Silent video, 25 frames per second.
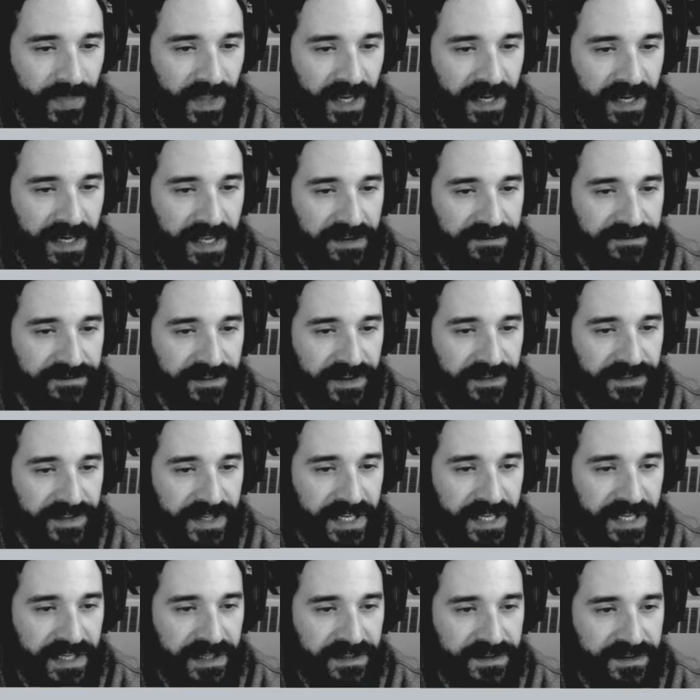and I felt that
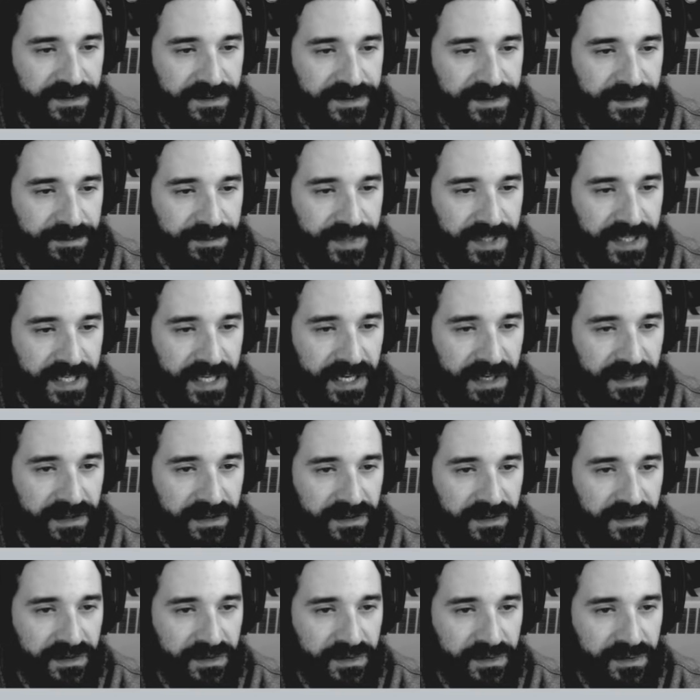I could do something kind
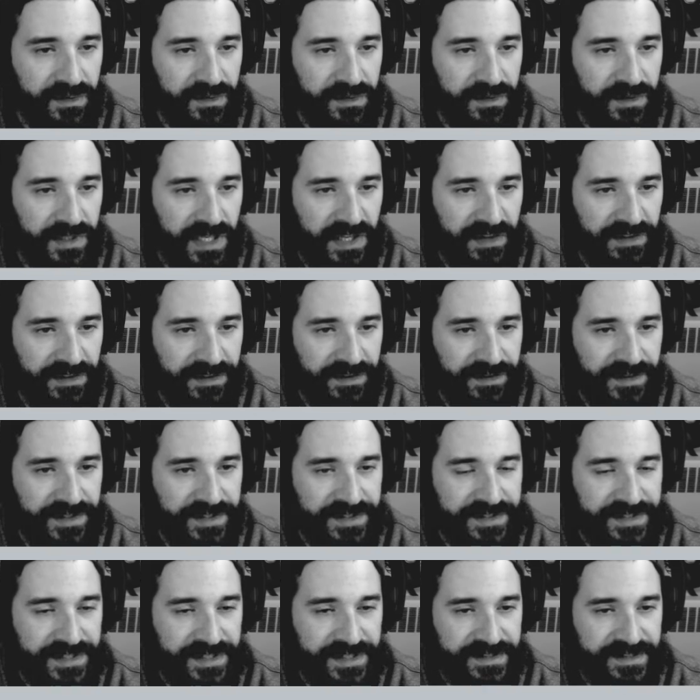of cool. Although
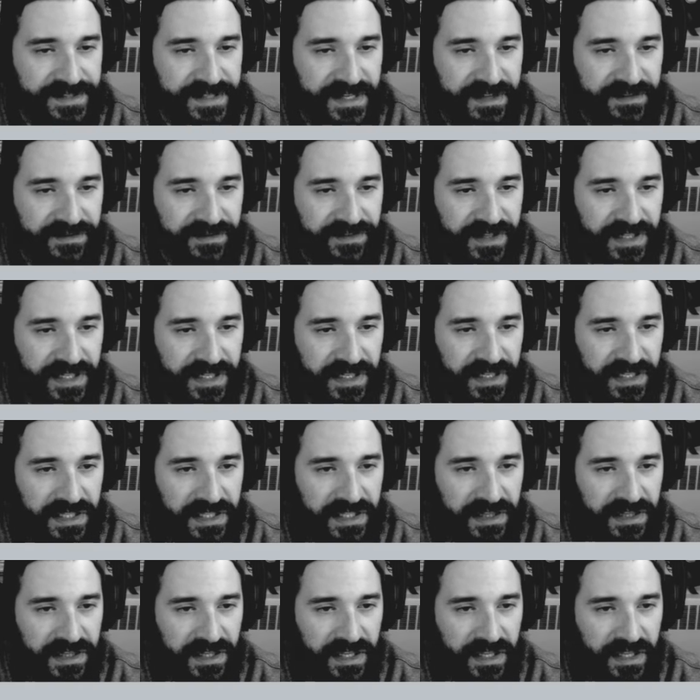this is definitely
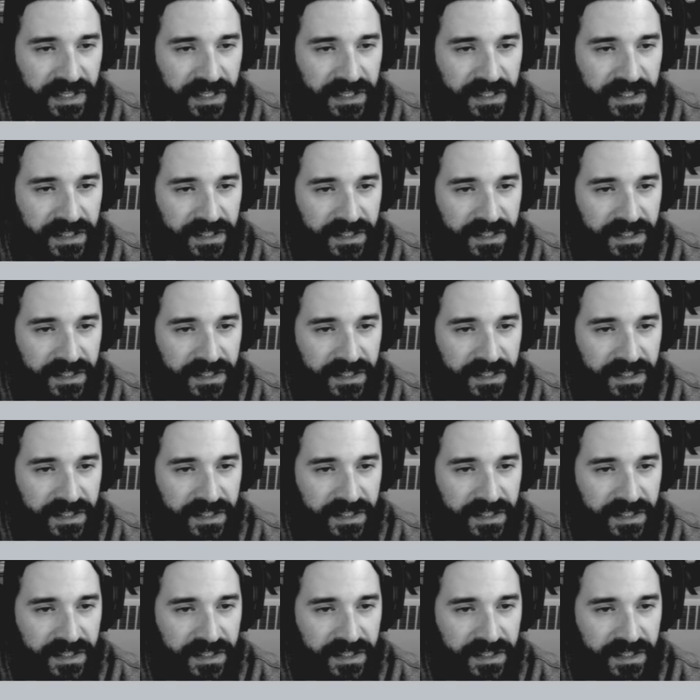like